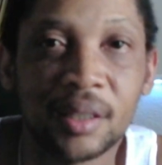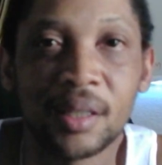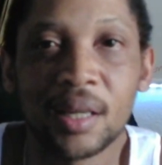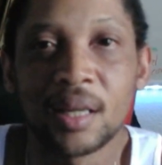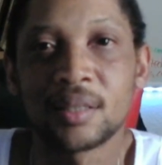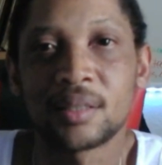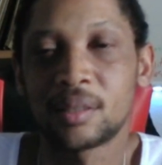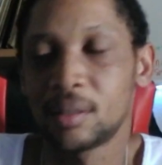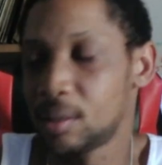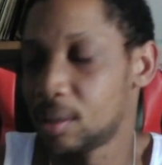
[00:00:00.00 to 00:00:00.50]

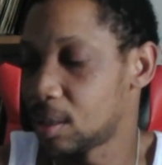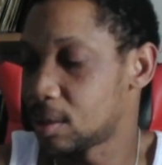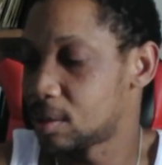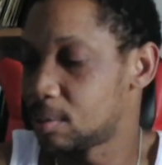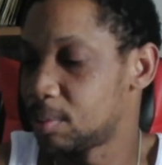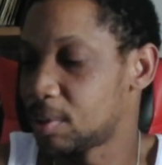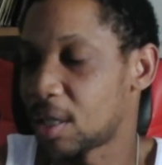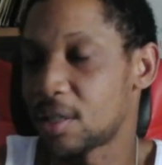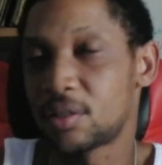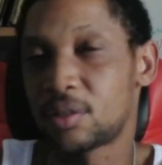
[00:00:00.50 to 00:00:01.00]
Got
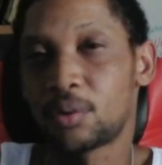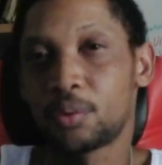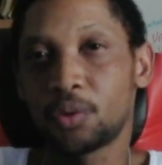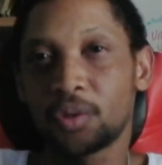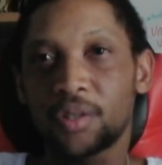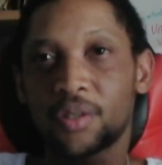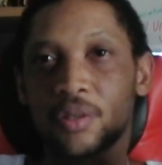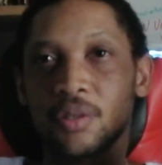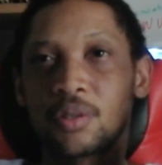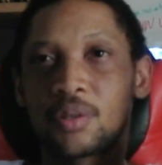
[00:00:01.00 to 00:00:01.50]
some nice
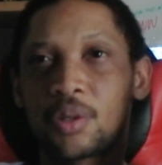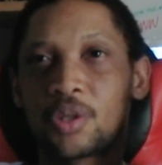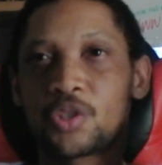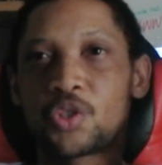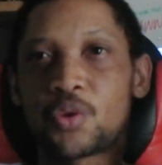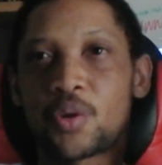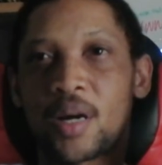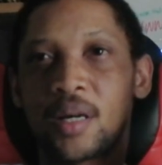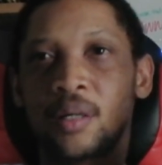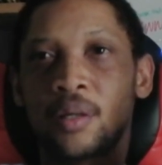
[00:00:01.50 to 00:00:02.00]
crystals or
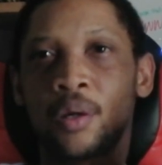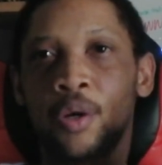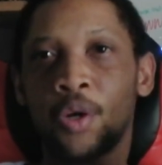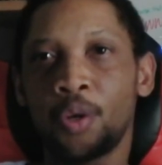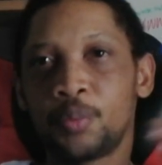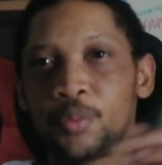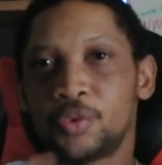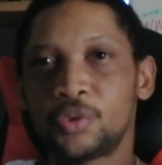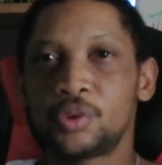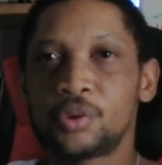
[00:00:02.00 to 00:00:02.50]

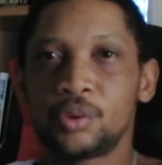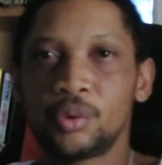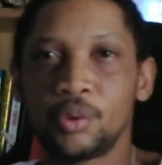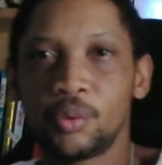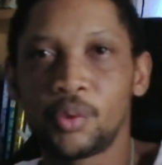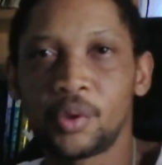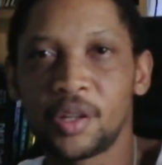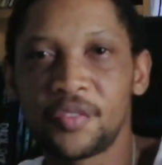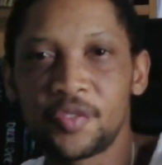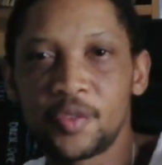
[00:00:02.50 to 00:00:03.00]
trichomes,
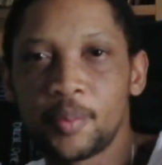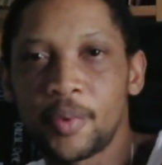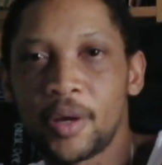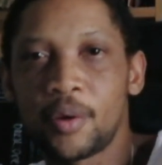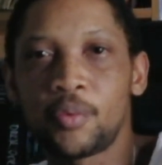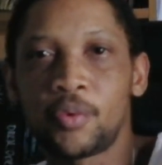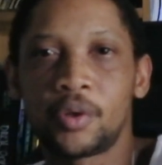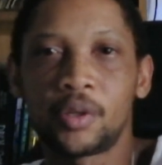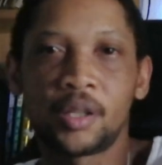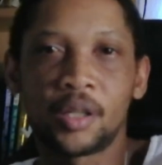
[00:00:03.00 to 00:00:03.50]
whatever you
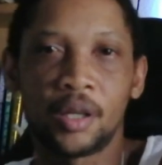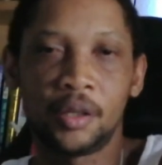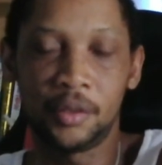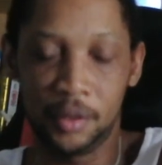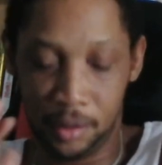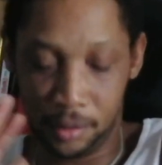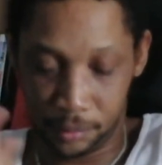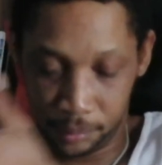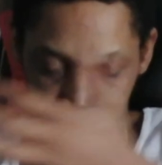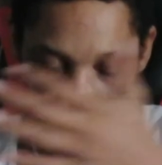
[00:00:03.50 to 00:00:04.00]
might want to call
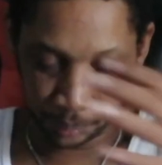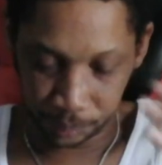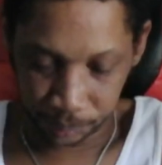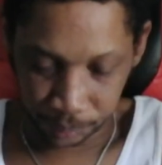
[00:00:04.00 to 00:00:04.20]
it.